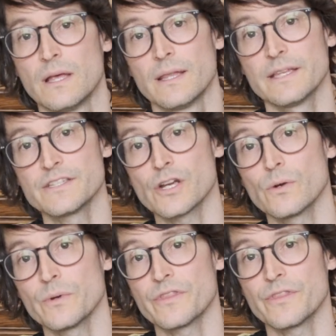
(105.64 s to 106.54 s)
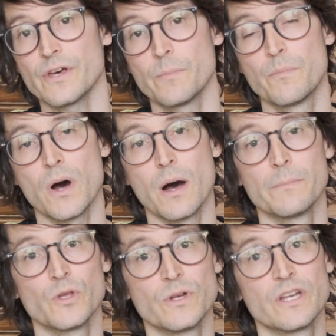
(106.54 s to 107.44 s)
Let's start with the palm
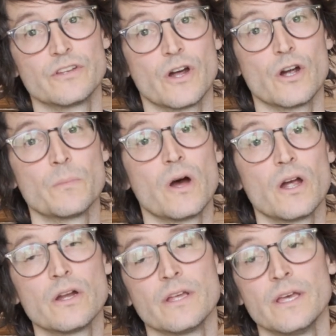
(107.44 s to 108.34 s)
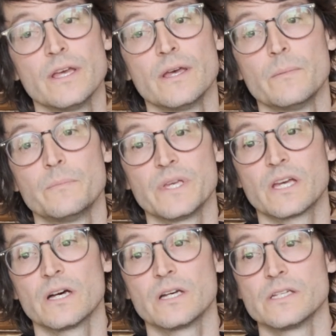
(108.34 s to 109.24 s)
muted guitar part,
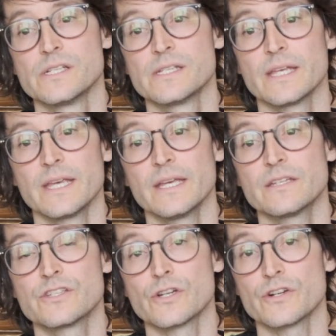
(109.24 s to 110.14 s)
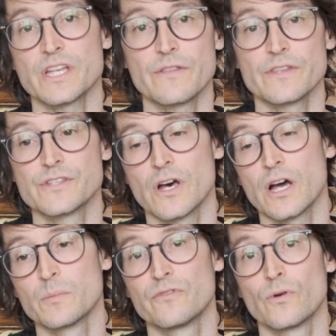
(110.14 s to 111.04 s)
because it starts out the
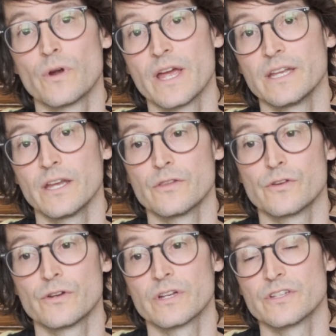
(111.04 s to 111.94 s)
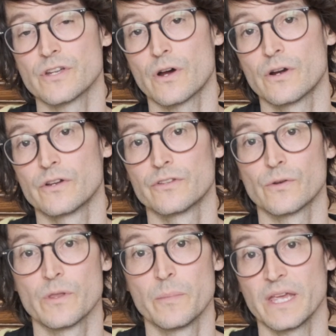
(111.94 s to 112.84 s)
song before any other guitars
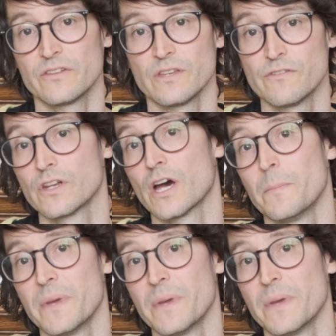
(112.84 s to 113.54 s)
or the bass even come